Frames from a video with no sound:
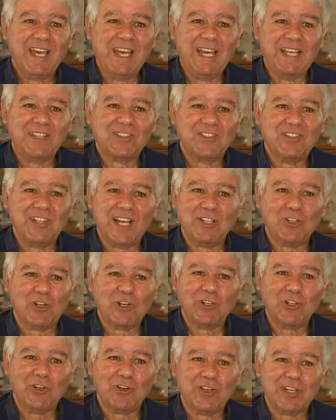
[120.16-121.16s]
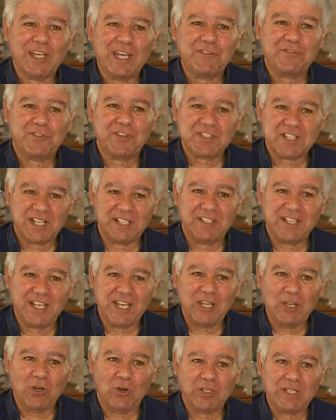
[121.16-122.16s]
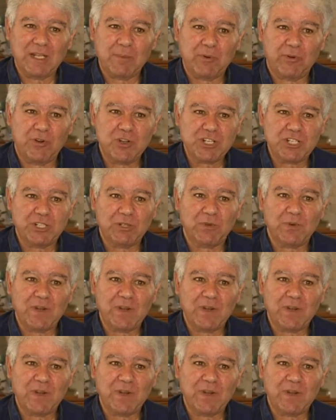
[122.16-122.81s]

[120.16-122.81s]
at 9 o'clock every Sunday on Aboriginal